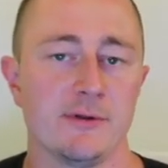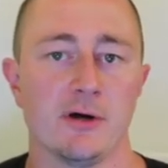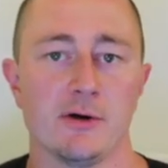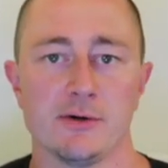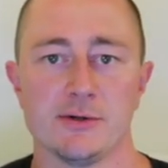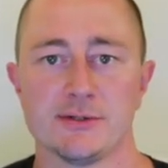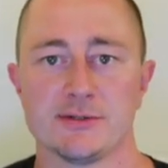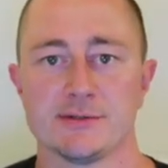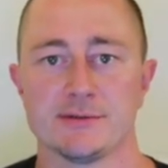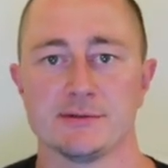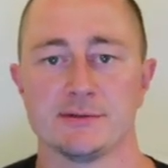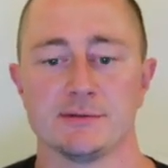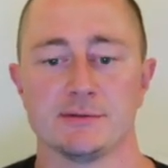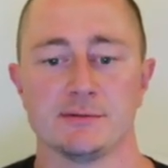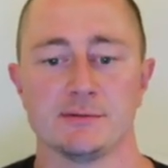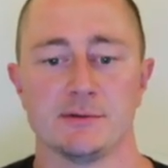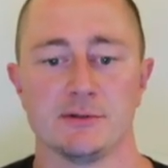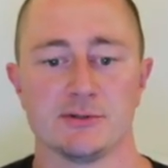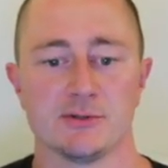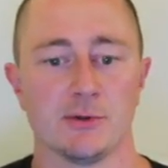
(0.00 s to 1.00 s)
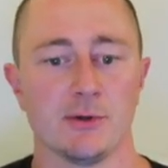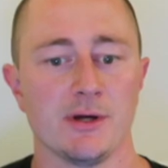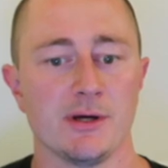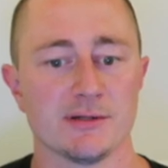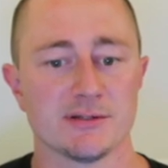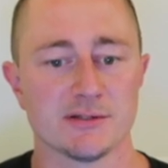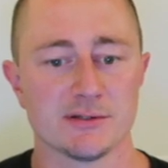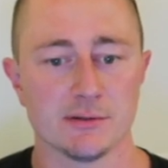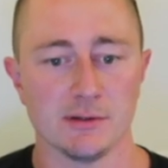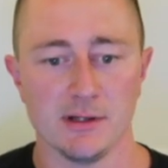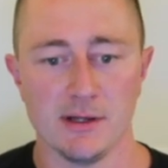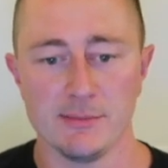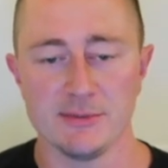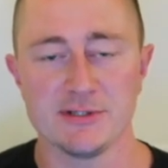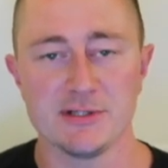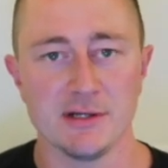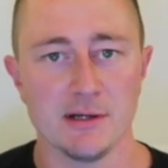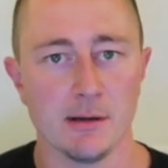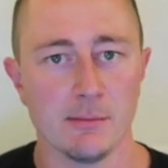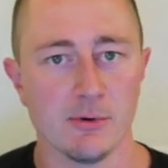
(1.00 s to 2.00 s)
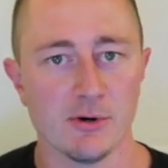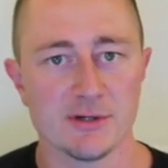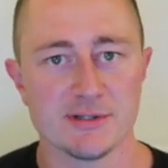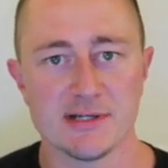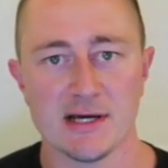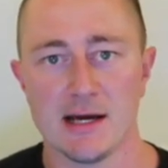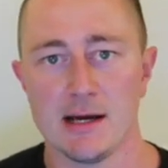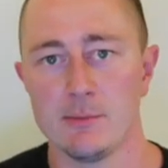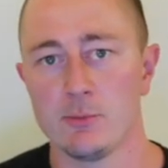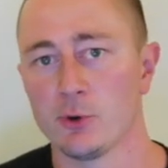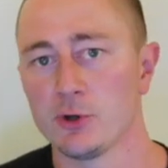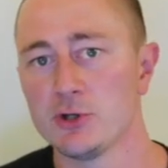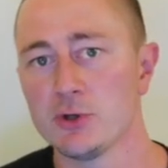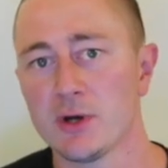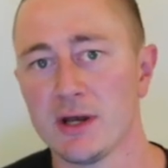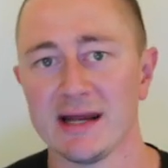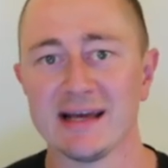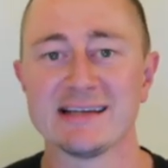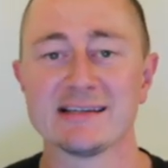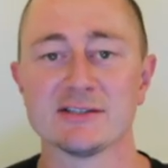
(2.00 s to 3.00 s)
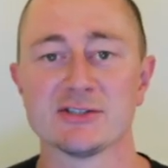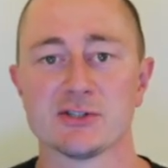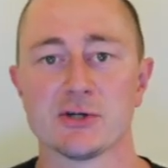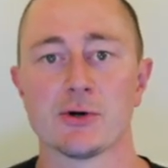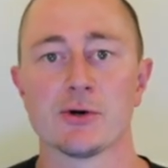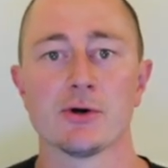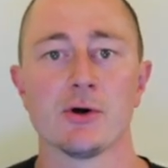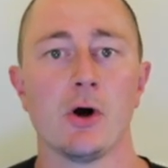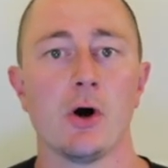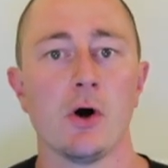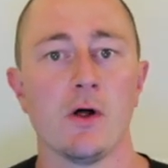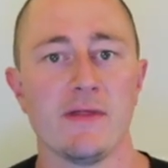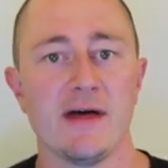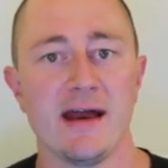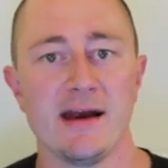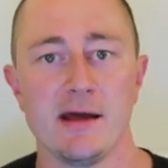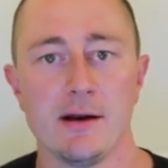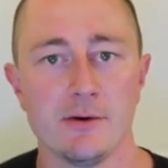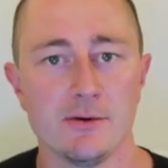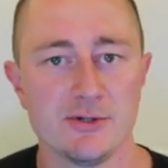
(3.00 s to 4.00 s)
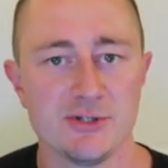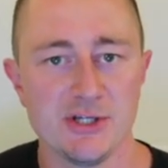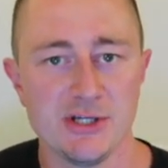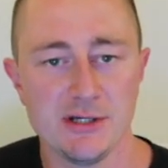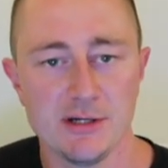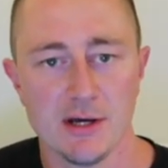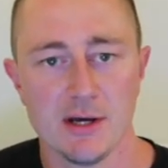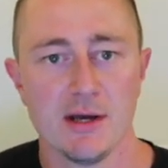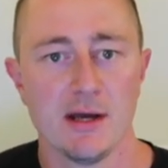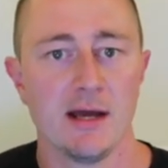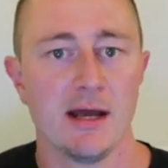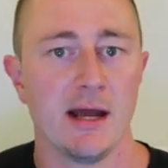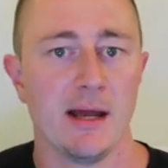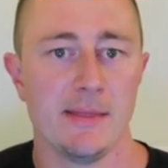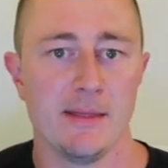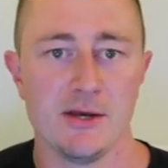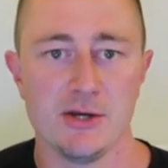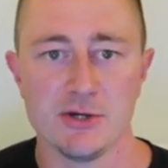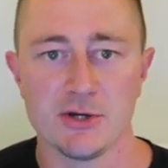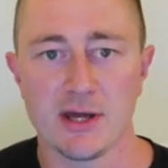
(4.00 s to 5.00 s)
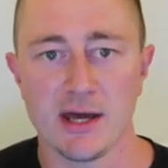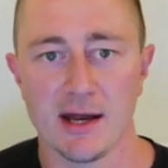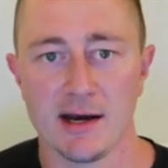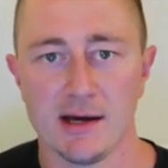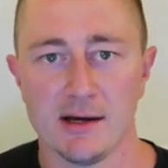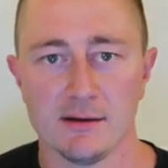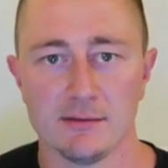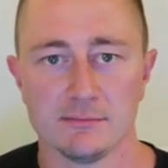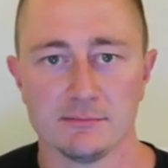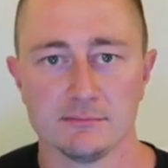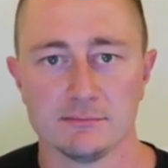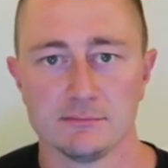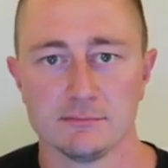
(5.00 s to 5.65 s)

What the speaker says: There's only a limited number of time where you can exert all that energy, and then you kind of,